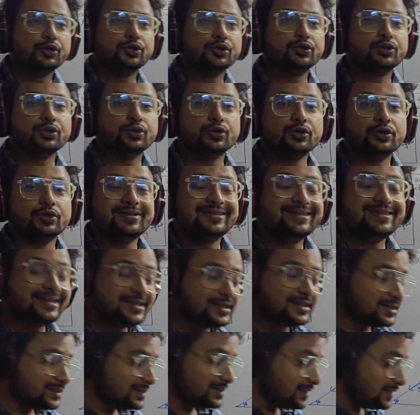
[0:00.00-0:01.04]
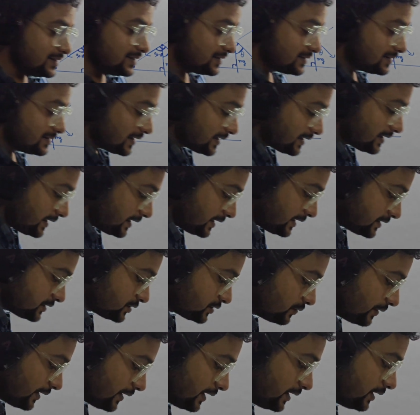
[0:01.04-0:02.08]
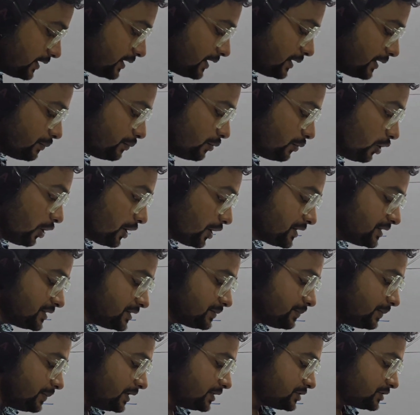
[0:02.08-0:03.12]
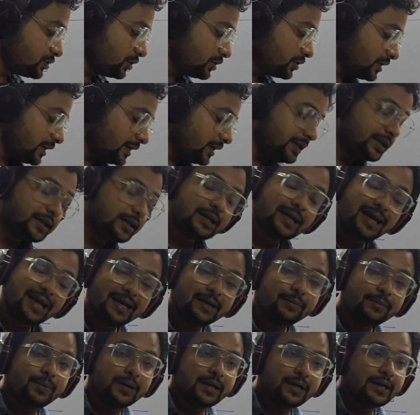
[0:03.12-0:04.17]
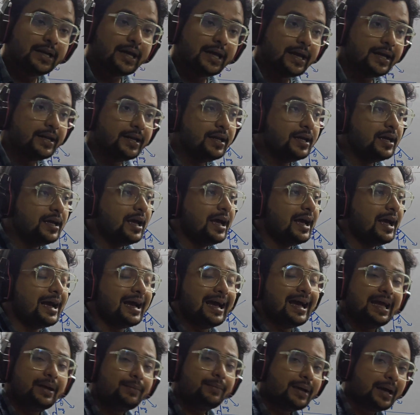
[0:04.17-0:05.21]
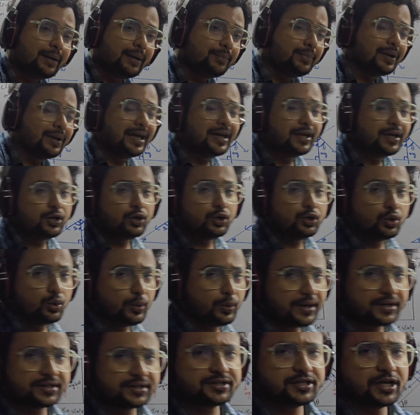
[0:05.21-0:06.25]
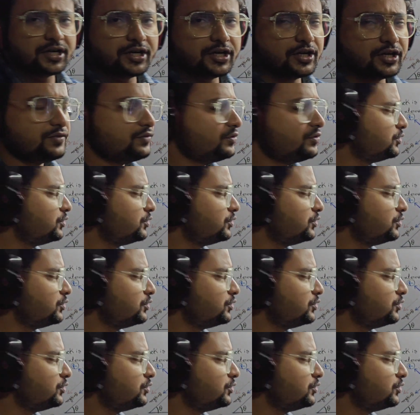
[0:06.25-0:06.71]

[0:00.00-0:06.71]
So this is the case where the block is placed on the inclined plane and I am applying no external